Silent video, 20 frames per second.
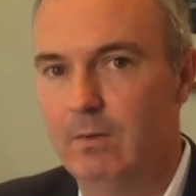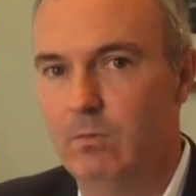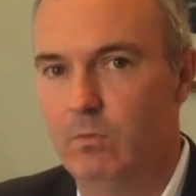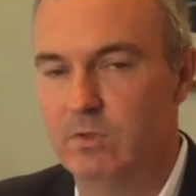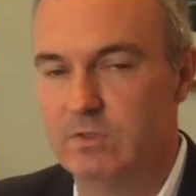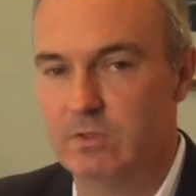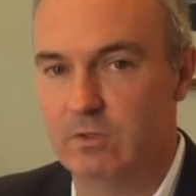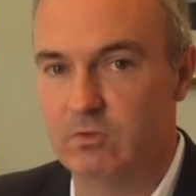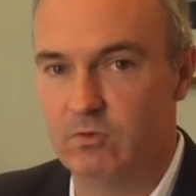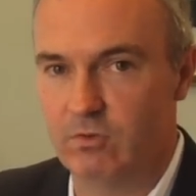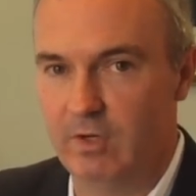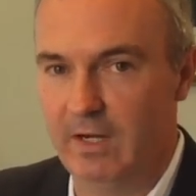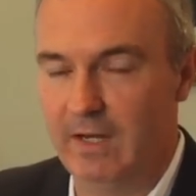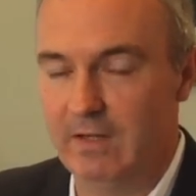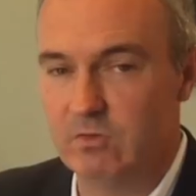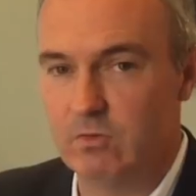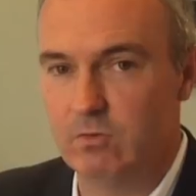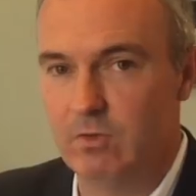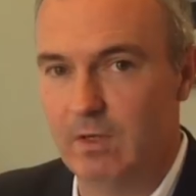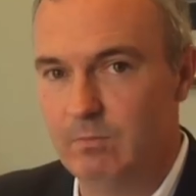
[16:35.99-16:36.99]
was a
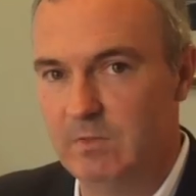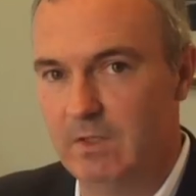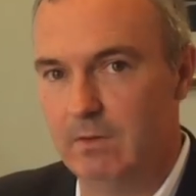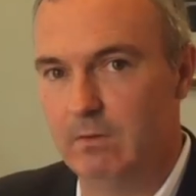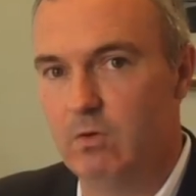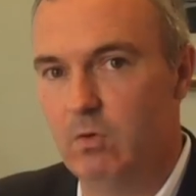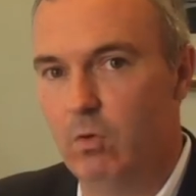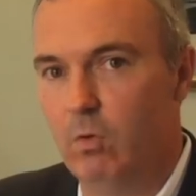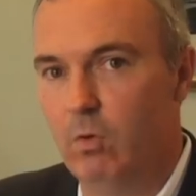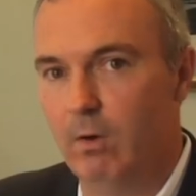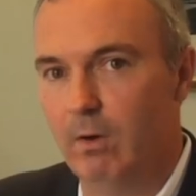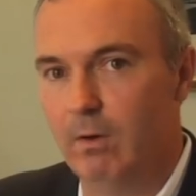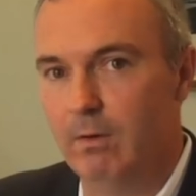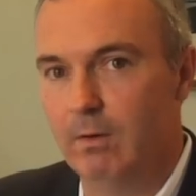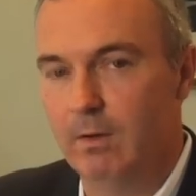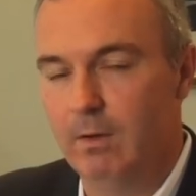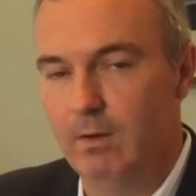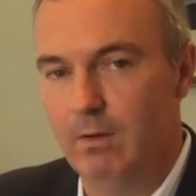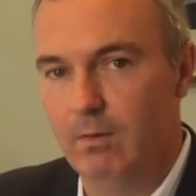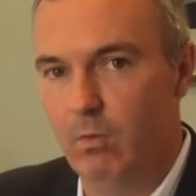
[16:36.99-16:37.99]
transcript in court
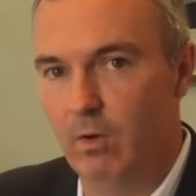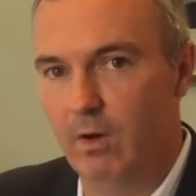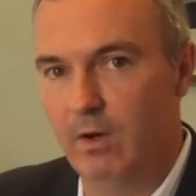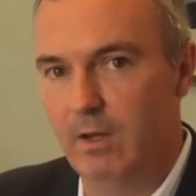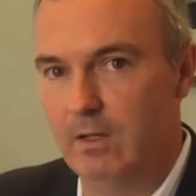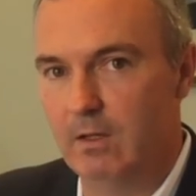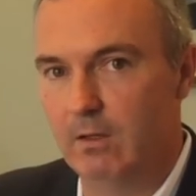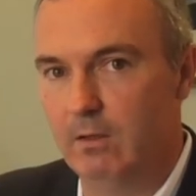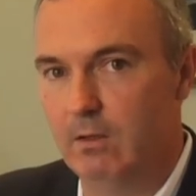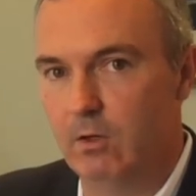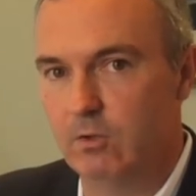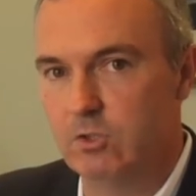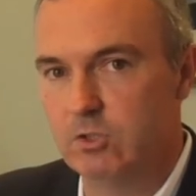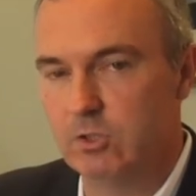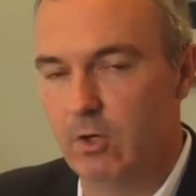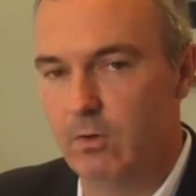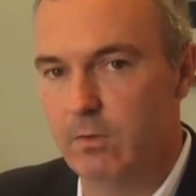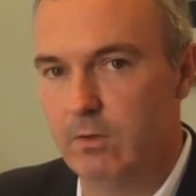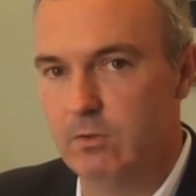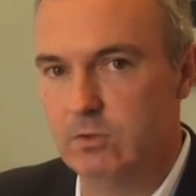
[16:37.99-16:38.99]
where he could go
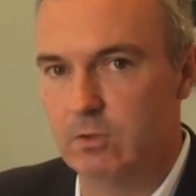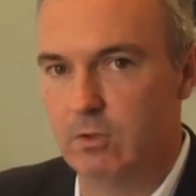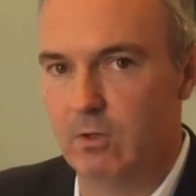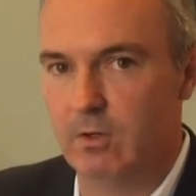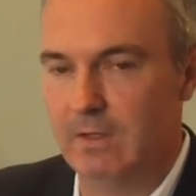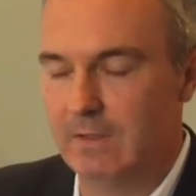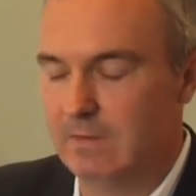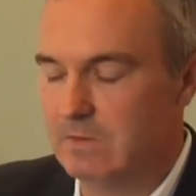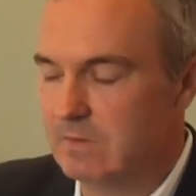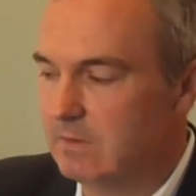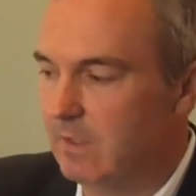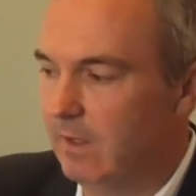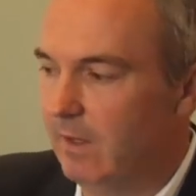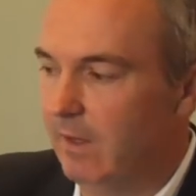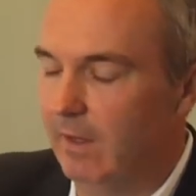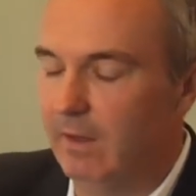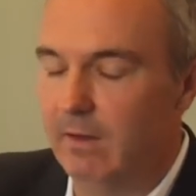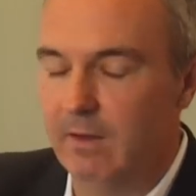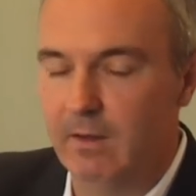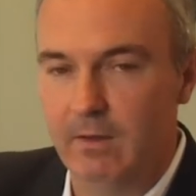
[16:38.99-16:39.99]
show the jury and
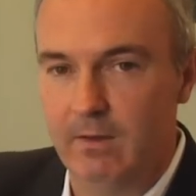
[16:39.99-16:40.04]
say,